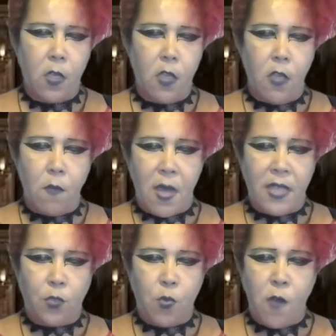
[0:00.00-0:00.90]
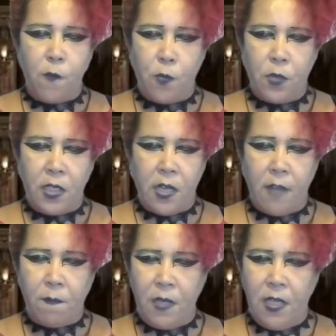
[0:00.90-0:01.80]
By
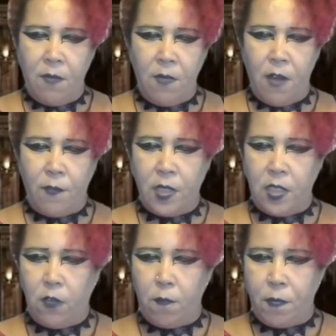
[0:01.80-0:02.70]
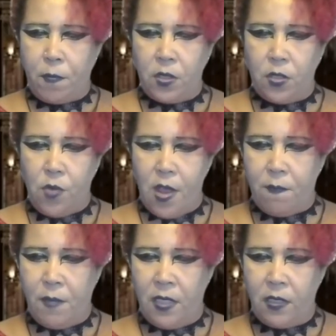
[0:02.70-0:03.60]
12:49 p.m., every single person who had
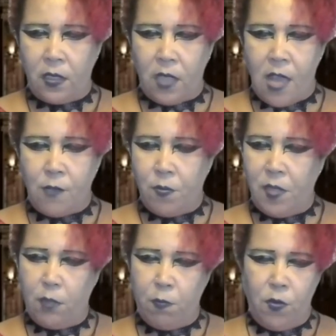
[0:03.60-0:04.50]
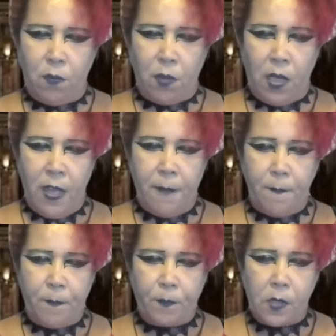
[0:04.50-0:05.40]
been in the line would be spewing blood.
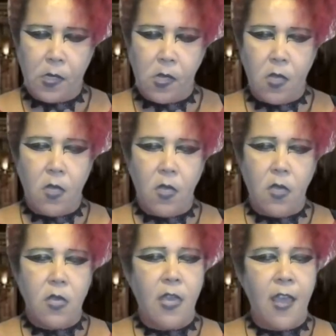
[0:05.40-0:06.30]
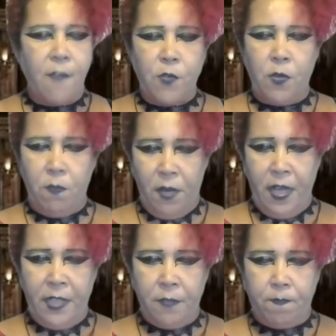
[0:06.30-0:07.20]
Everyone
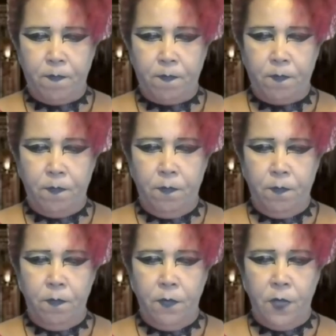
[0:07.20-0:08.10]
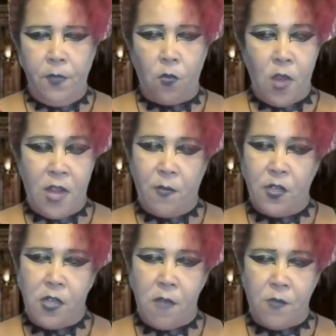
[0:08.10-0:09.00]
but Red
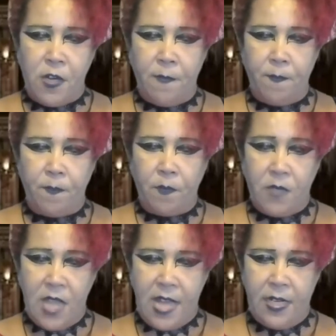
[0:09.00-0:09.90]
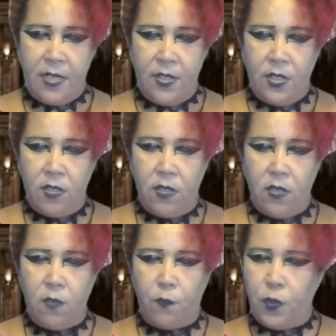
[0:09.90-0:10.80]
Montgomery, that is.
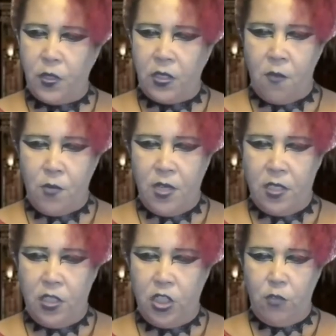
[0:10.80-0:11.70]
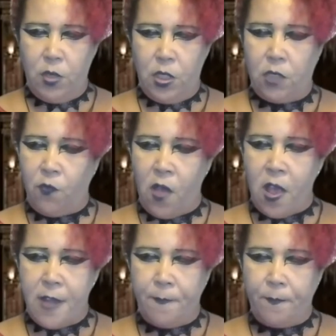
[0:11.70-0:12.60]
For some reason, she just
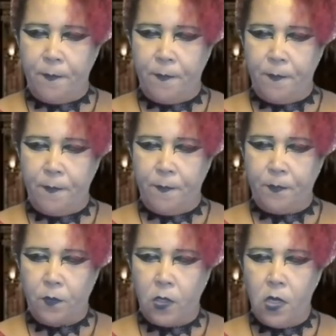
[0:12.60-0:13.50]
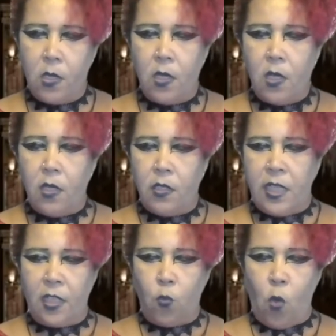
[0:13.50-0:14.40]
fine.
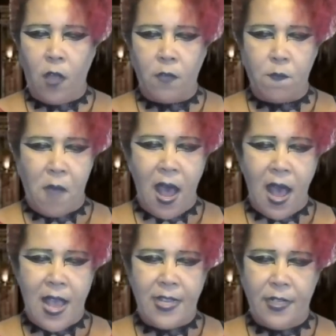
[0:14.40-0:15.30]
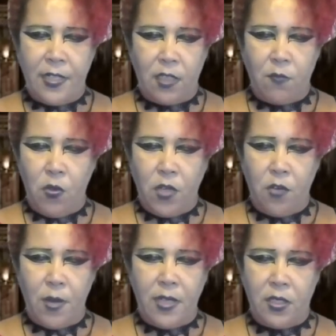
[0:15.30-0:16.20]
Death walked by in a smoky
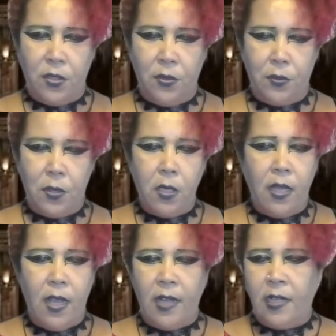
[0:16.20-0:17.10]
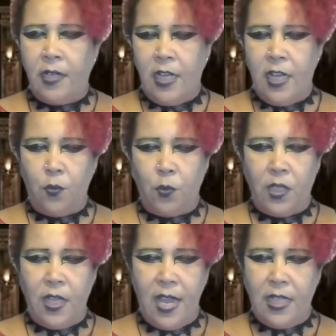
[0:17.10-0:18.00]
gray suit and an equally
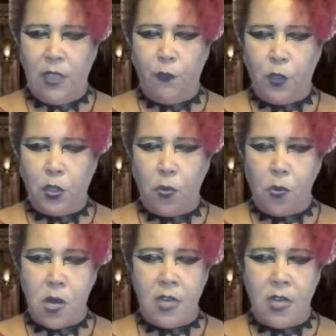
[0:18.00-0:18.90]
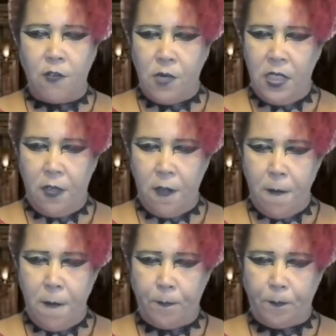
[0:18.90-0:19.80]
hazy fedora and grinned at
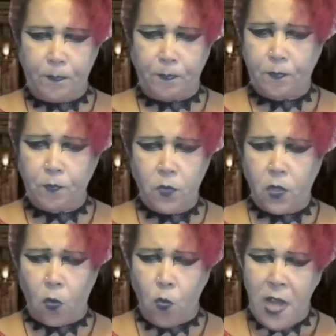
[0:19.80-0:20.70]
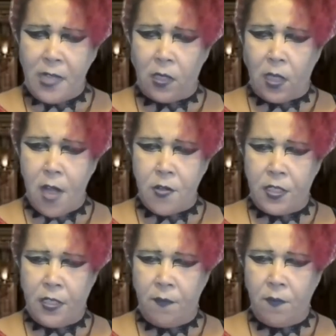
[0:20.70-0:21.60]
her. Red glared at
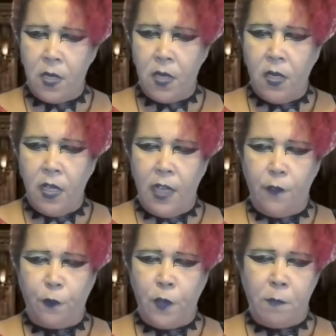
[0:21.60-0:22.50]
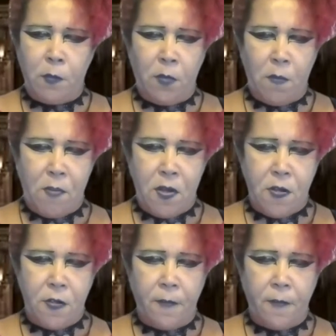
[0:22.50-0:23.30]
him and flipped him the bird.